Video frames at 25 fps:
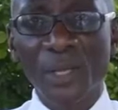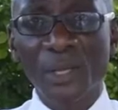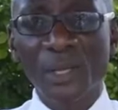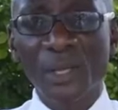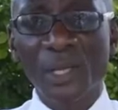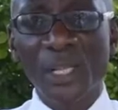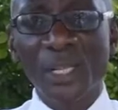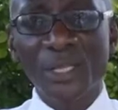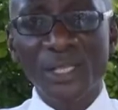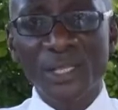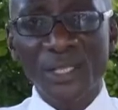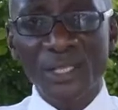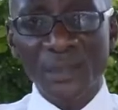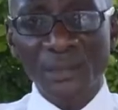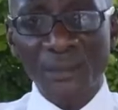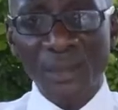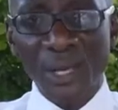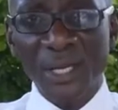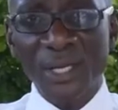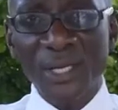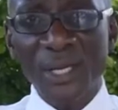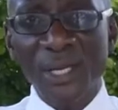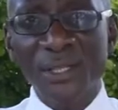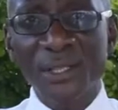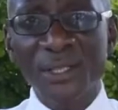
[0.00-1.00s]
Let us
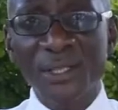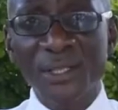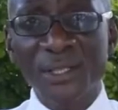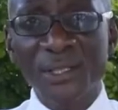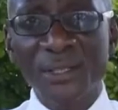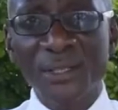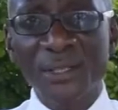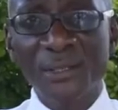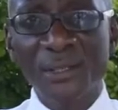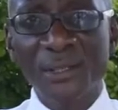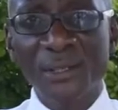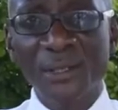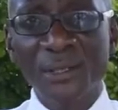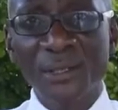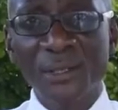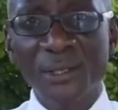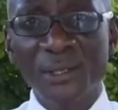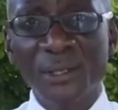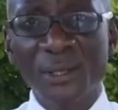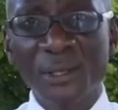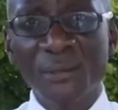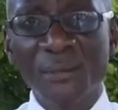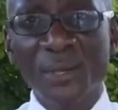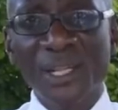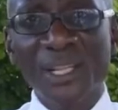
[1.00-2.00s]
demand answers,
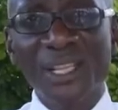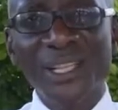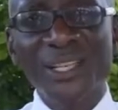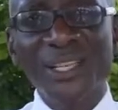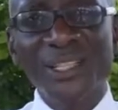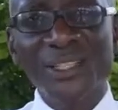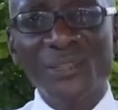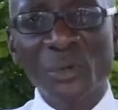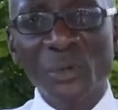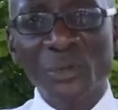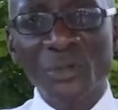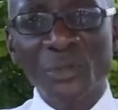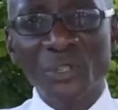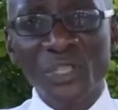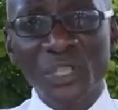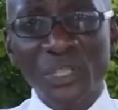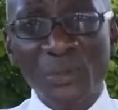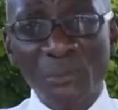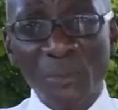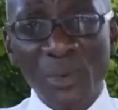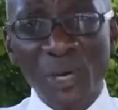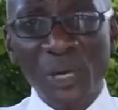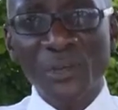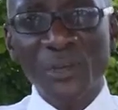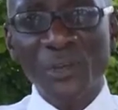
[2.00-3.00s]
but let us also
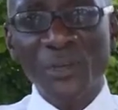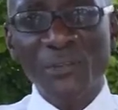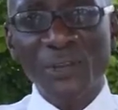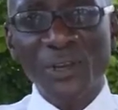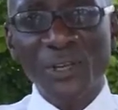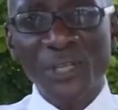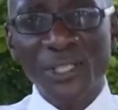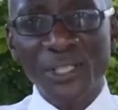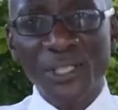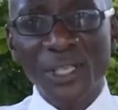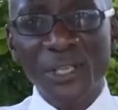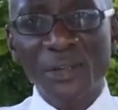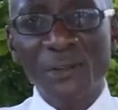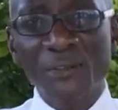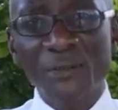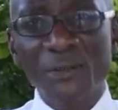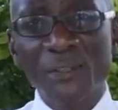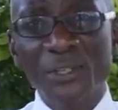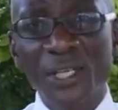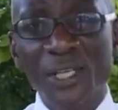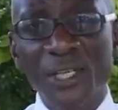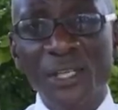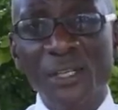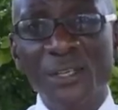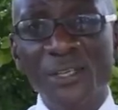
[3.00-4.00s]
demand of ourselves